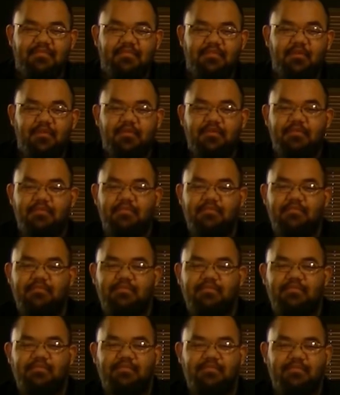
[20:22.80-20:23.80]

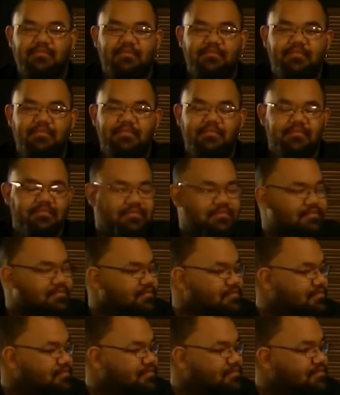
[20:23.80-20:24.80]

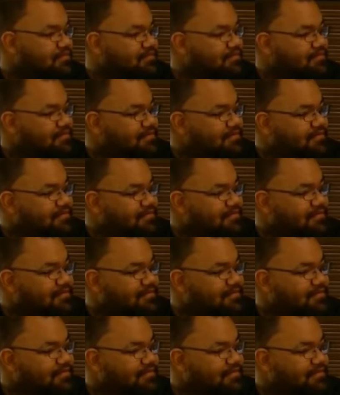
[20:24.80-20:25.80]

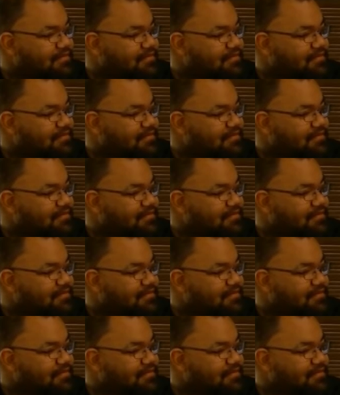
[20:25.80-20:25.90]
The person shown says nothing.